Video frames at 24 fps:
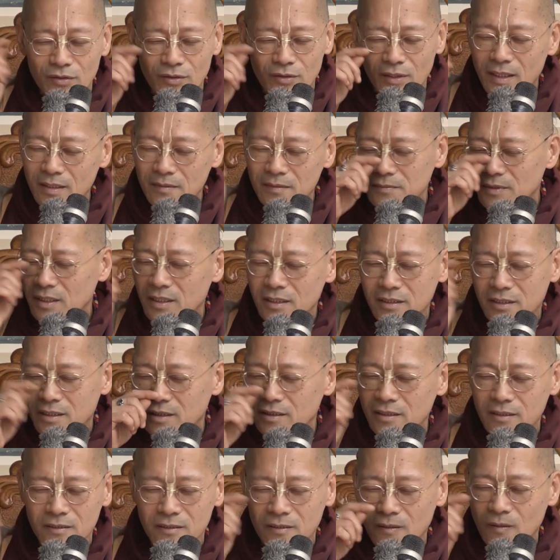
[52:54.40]
I'm not
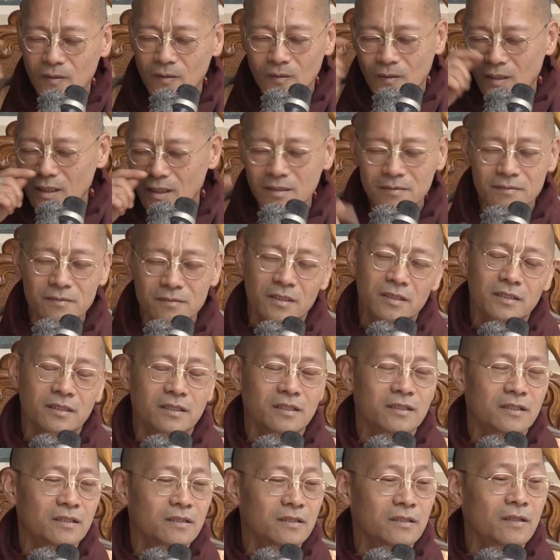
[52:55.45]
going
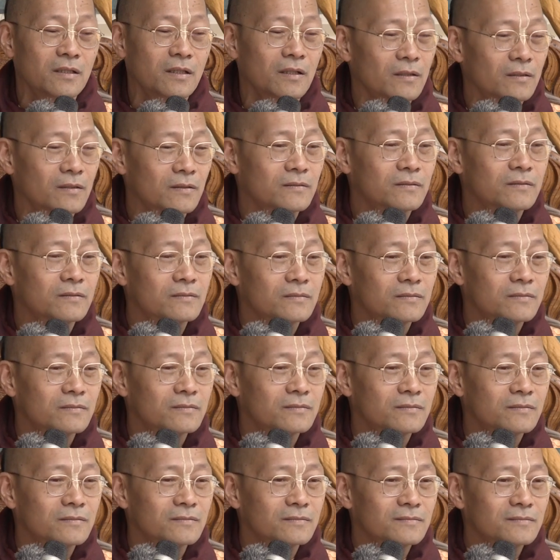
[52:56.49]
to go.
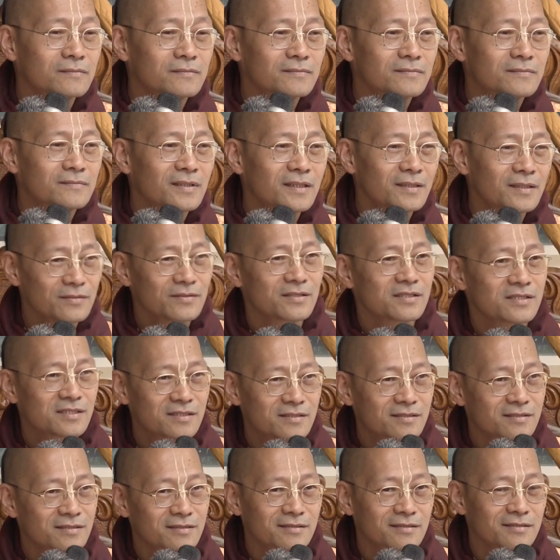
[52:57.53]

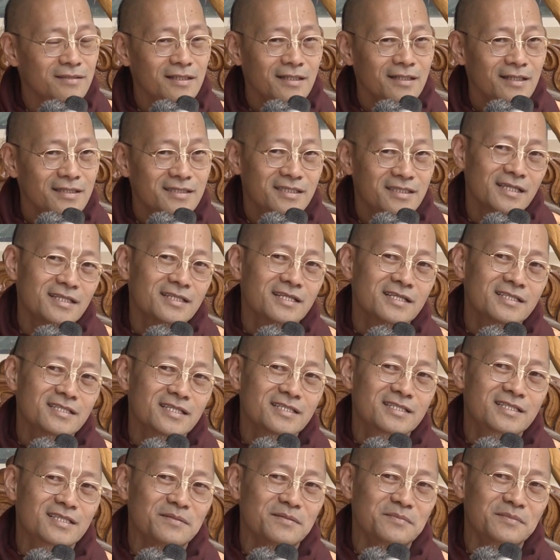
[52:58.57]
See, this
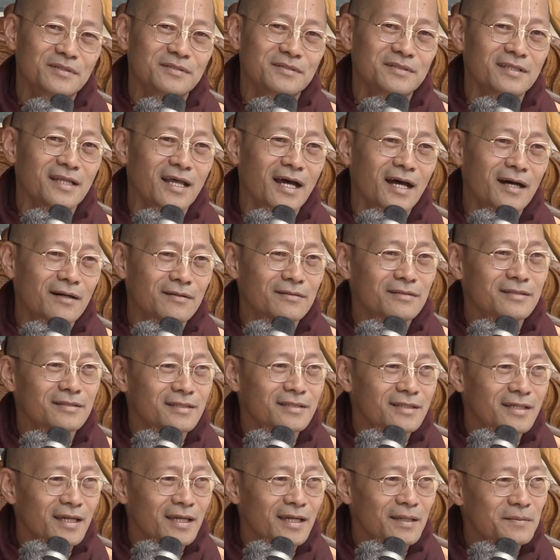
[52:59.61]
is the mood now.
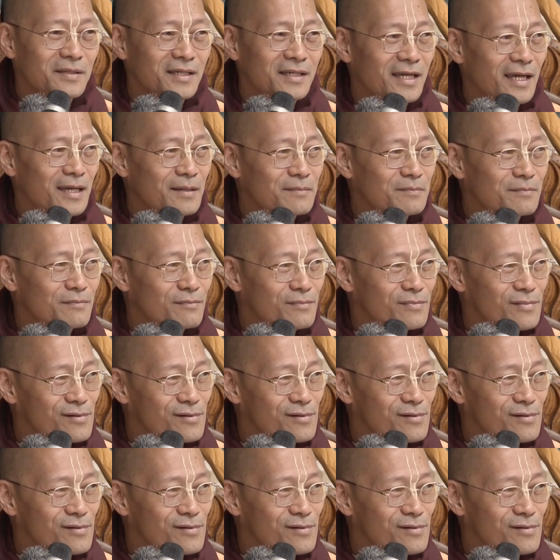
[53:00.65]
It became